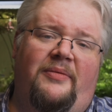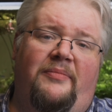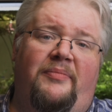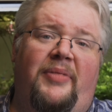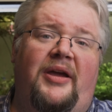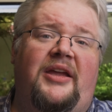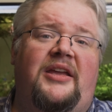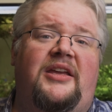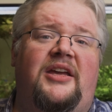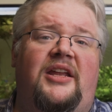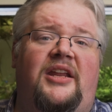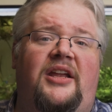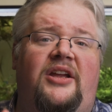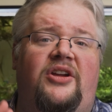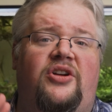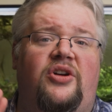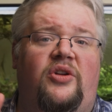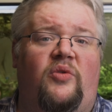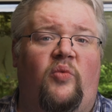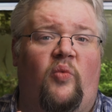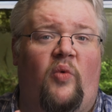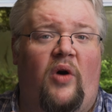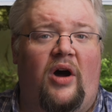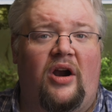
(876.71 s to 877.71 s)
by getting
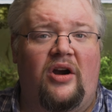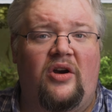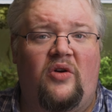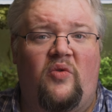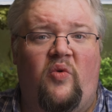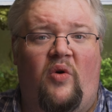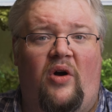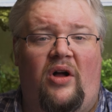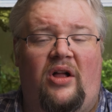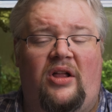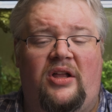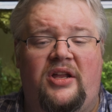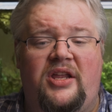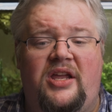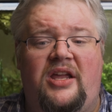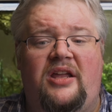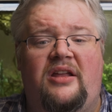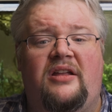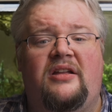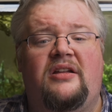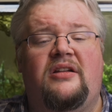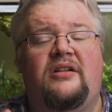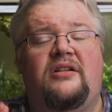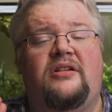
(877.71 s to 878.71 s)
good water
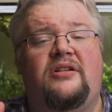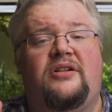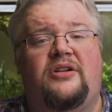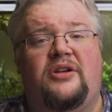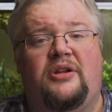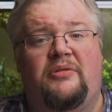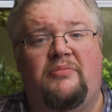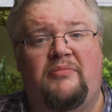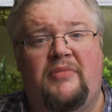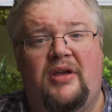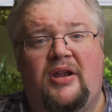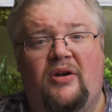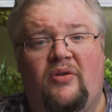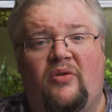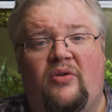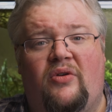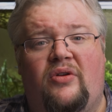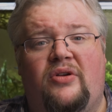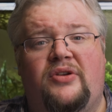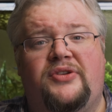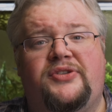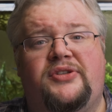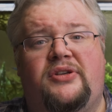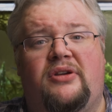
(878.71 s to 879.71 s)
quality, good
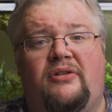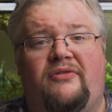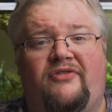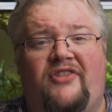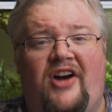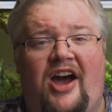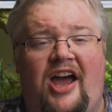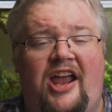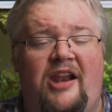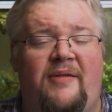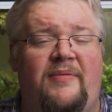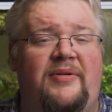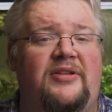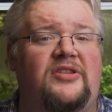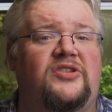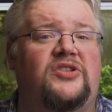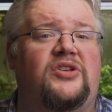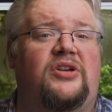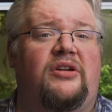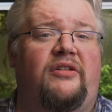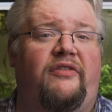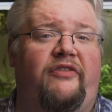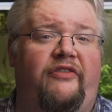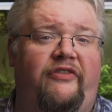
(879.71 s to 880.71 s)
minerals, good vitamins,
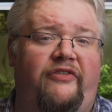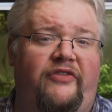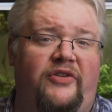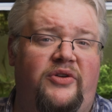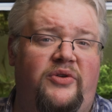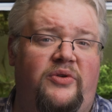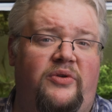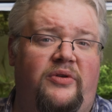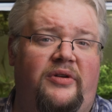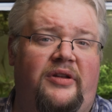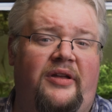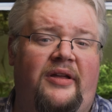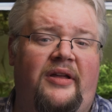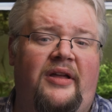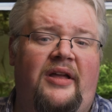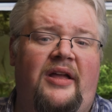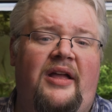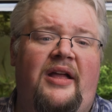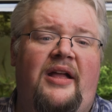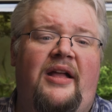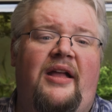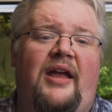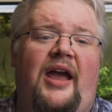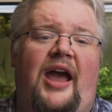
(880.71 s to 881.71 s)
good food.
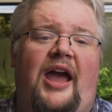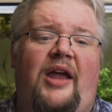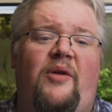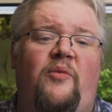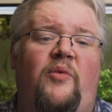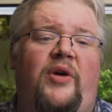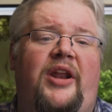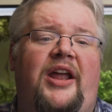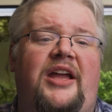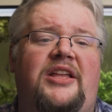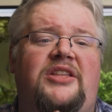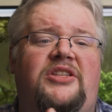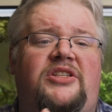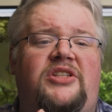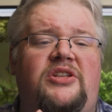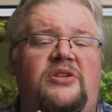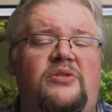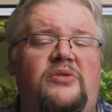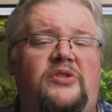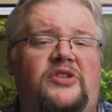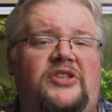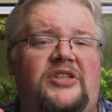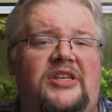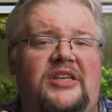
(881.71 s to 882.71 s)
And when I
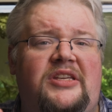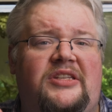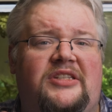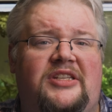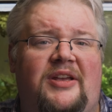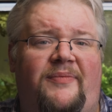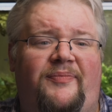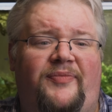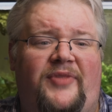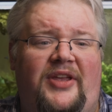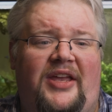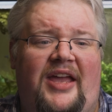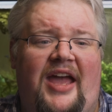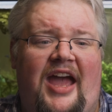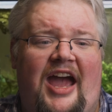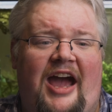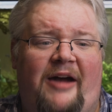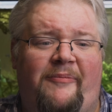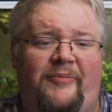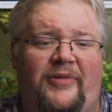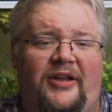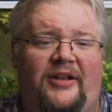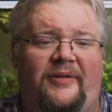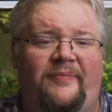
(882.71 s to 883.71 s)
do see something
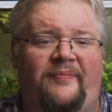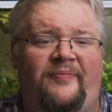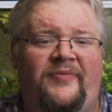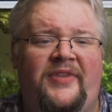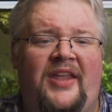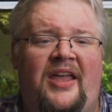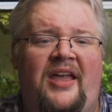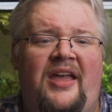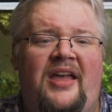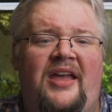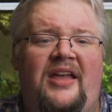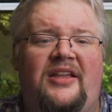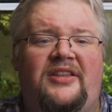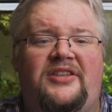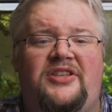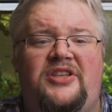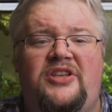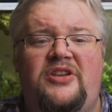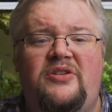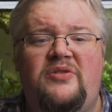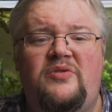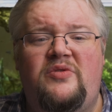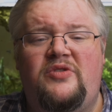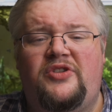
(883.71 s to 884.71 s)
happen,
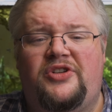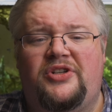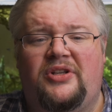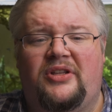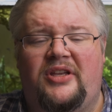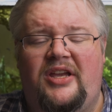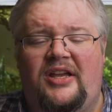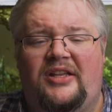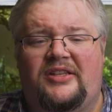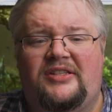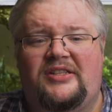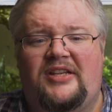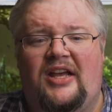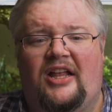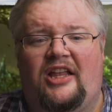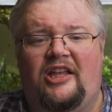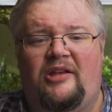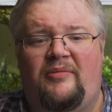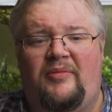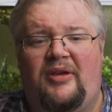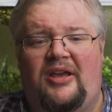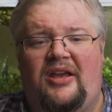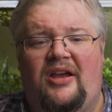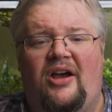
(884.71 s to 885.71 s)
usually it's
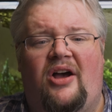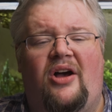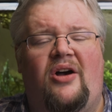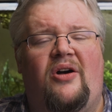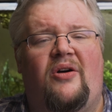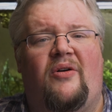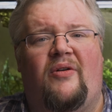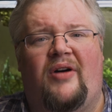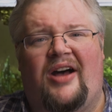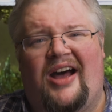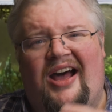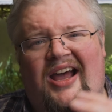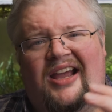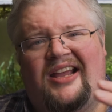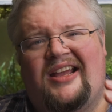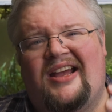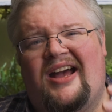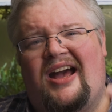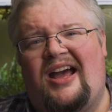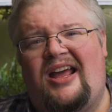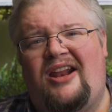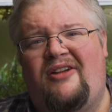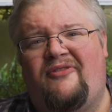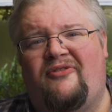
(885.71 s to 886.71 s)
telling me, oh, I
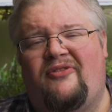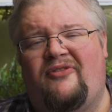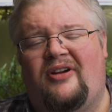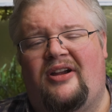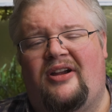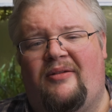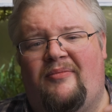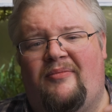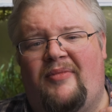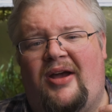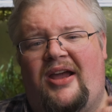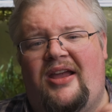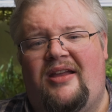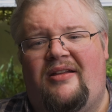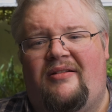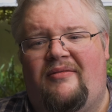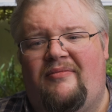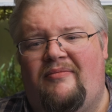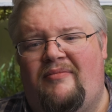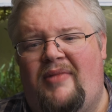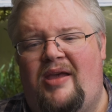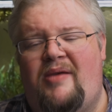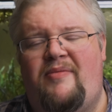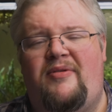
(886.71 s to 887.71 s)
kind of forgot my,
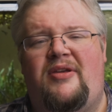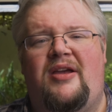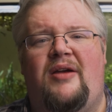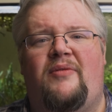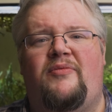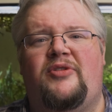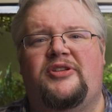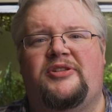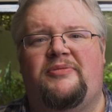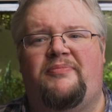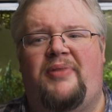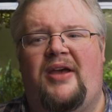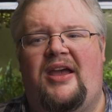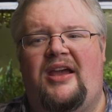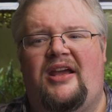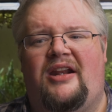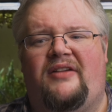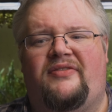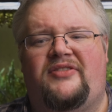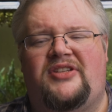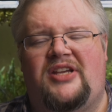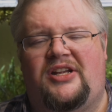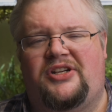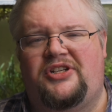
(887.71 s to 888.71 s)
maybe I wasn't paying
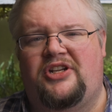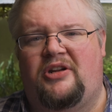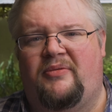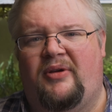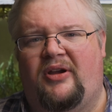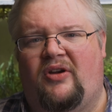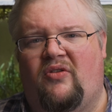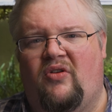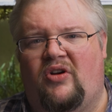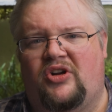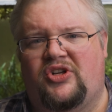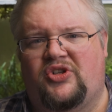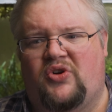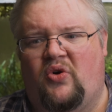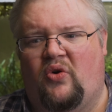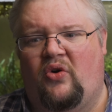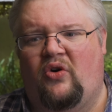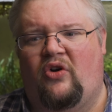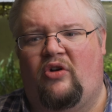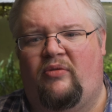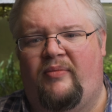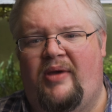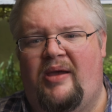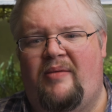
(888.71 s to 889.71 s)
enough attention to my crushed
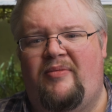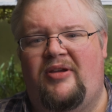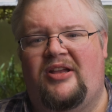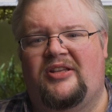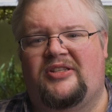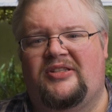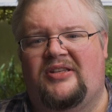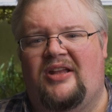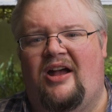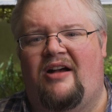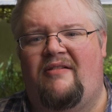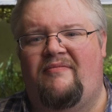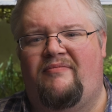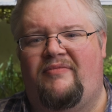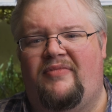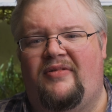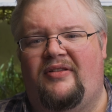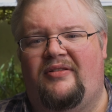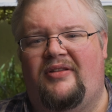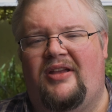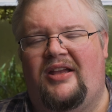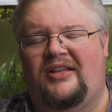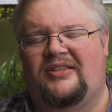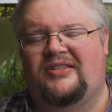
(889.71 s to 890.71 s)
coral, maybe it's not,
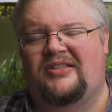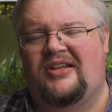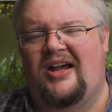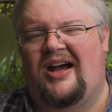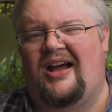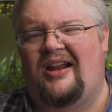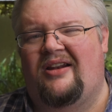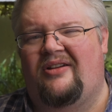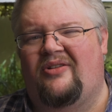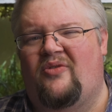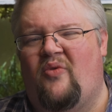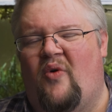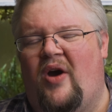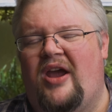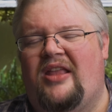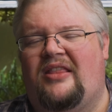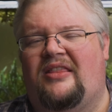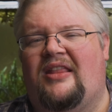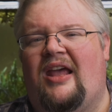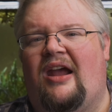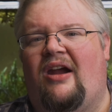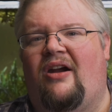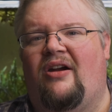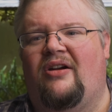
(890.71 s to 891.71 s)
it's not quite
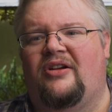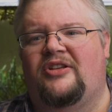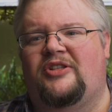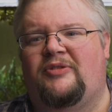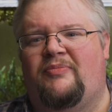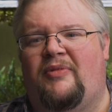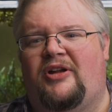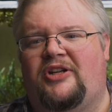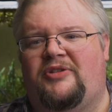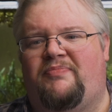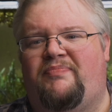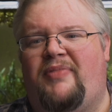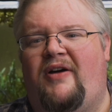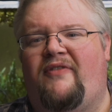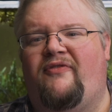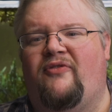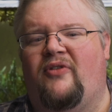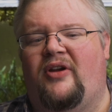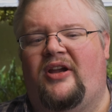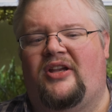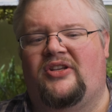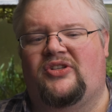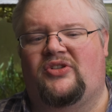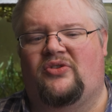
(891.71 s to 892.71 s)
there as much,
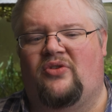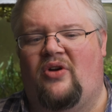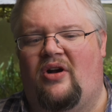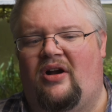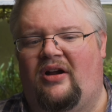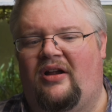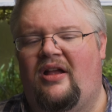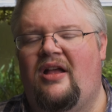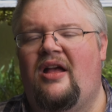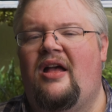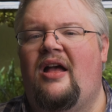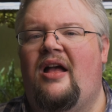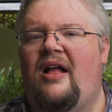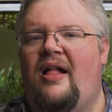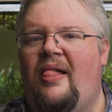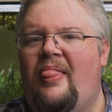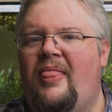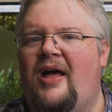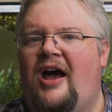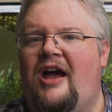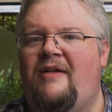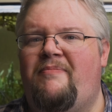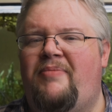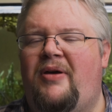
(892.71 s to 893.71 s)
buffering is strong,
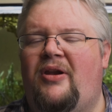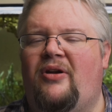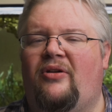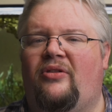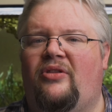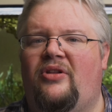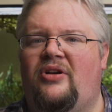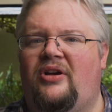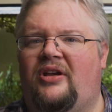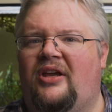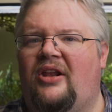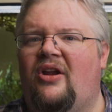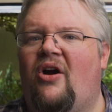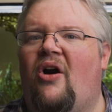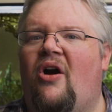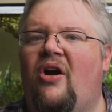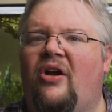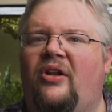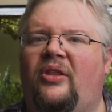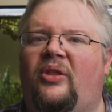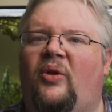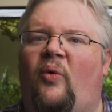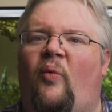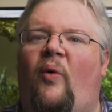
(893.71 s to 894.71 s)
I better look and
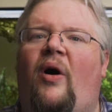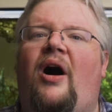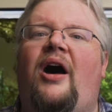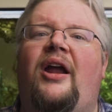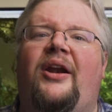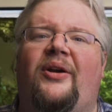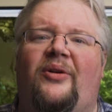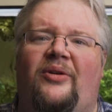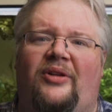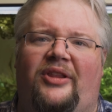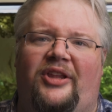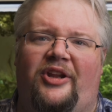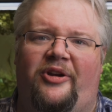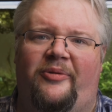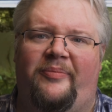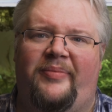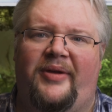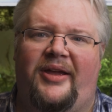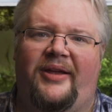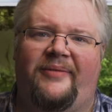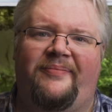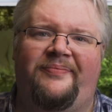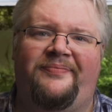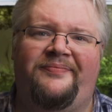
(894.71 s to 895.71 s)
harden the water a little
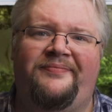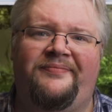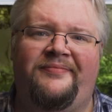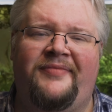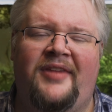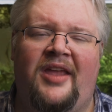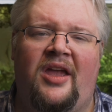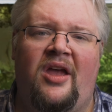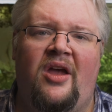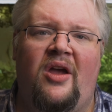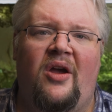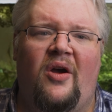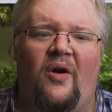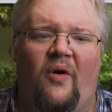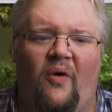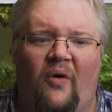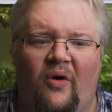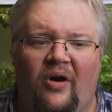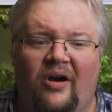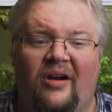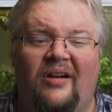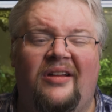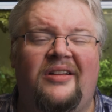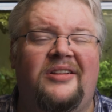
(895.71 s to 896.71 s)
bit.
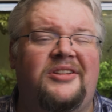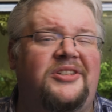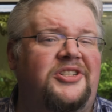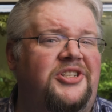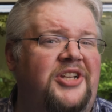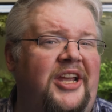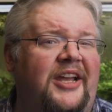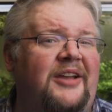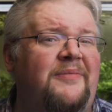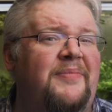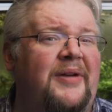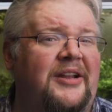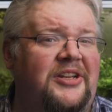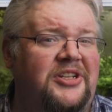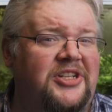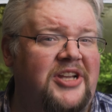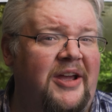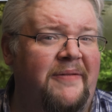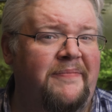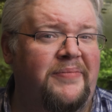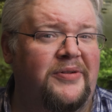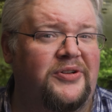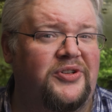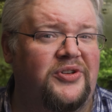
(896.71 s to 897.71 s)
Or check my
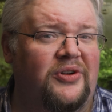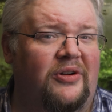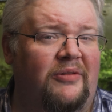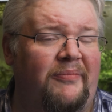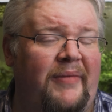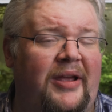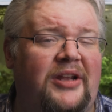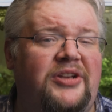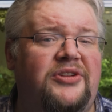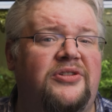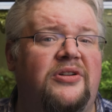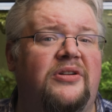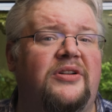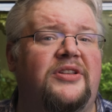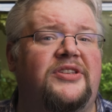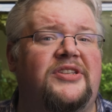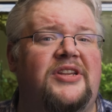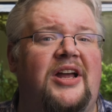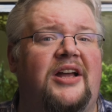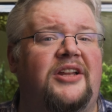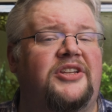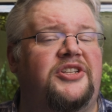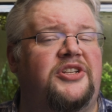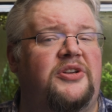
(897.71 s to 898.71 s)
temperature. Make sure it's
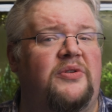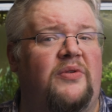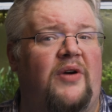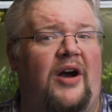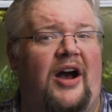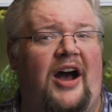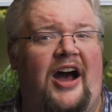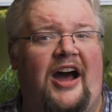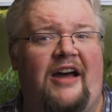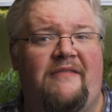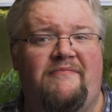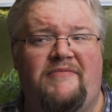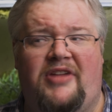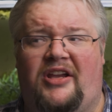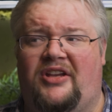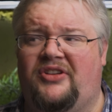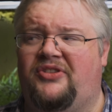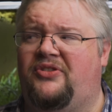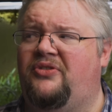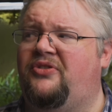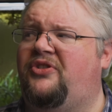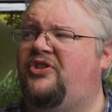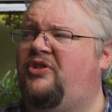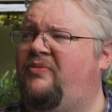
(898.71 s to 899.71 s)
not too hot
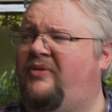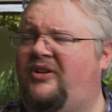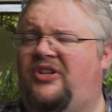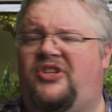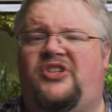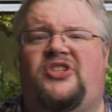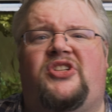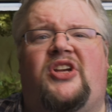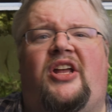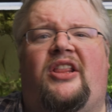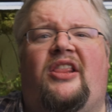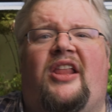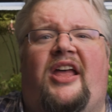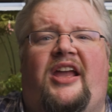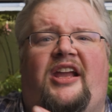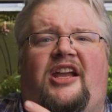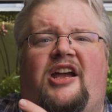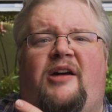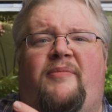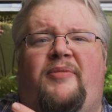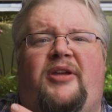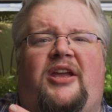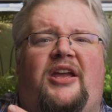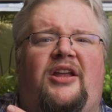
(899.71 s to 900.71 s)
because there's too much sunlight
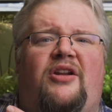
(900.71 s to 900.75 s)
coming